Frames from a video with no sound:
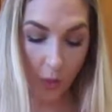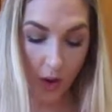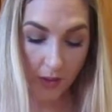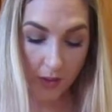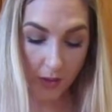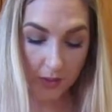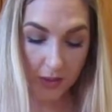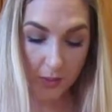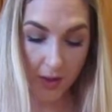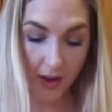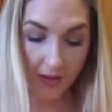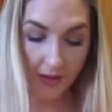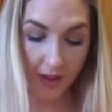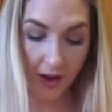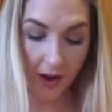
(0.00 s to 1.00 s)
One little
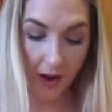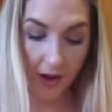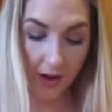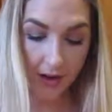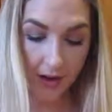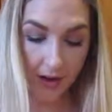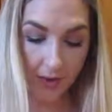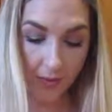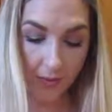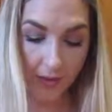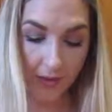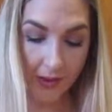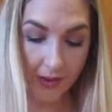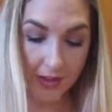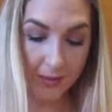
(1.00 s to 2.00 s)
spot there,
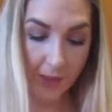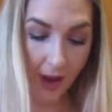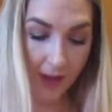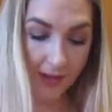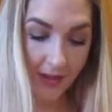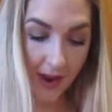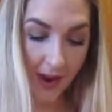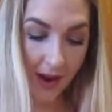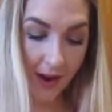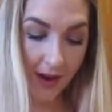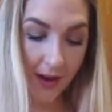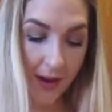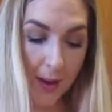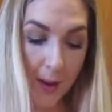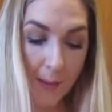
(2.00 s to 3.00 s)
one little spot
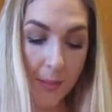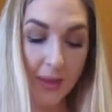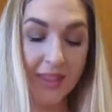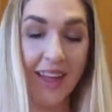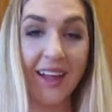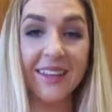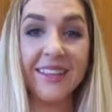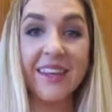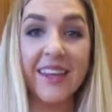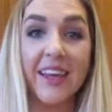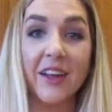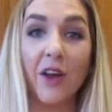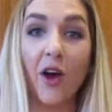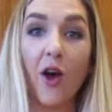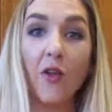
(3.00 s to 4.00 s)
there, but that's
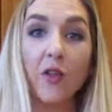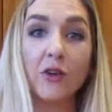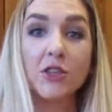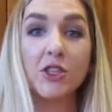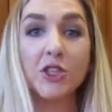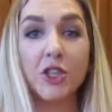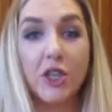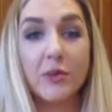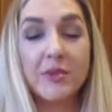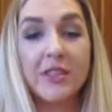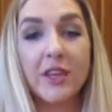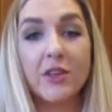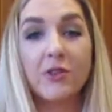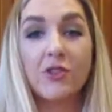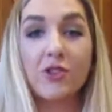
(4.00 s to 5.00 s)
it. All those germs
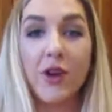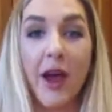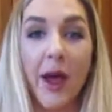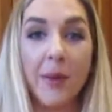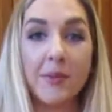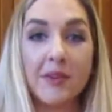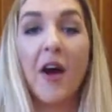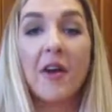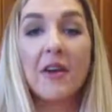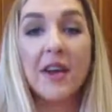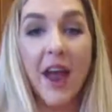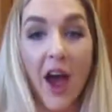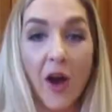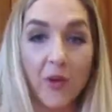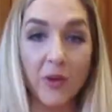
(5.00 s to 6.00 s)
that you trapped are
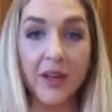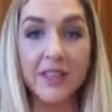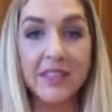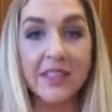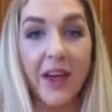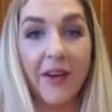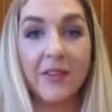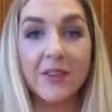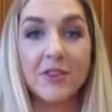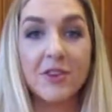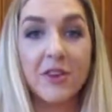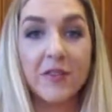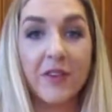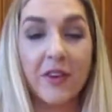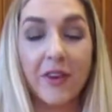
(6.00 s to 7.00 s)
now rinsed down the
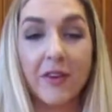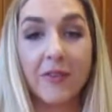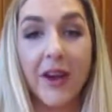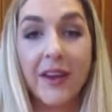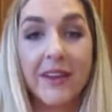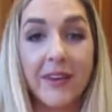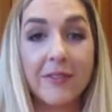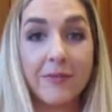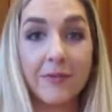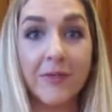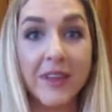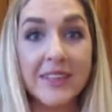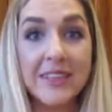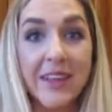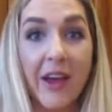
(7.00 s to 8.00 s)
surface or
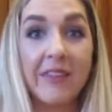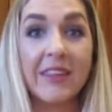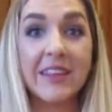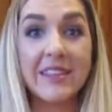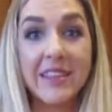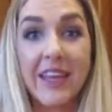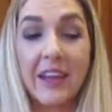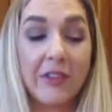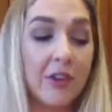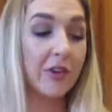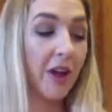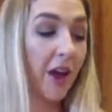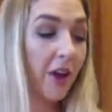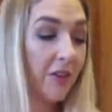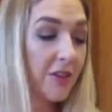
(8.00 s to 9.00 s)
rinsed down the sink.
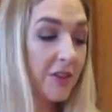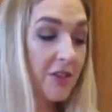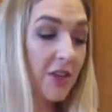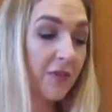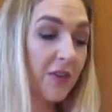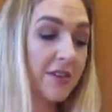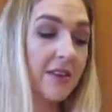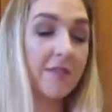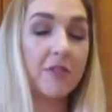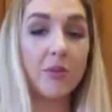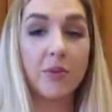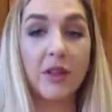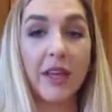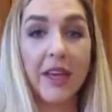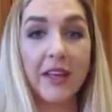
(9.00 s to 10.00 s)
not on the surface of the
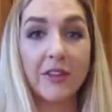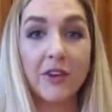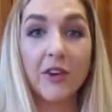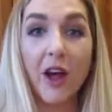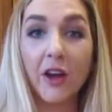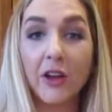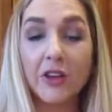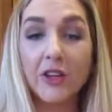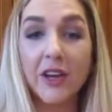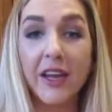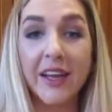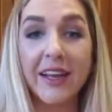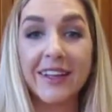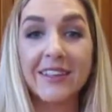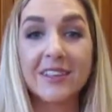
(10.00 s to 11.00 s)
plate. They're not on your
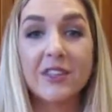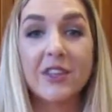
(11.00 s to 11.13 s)
hands.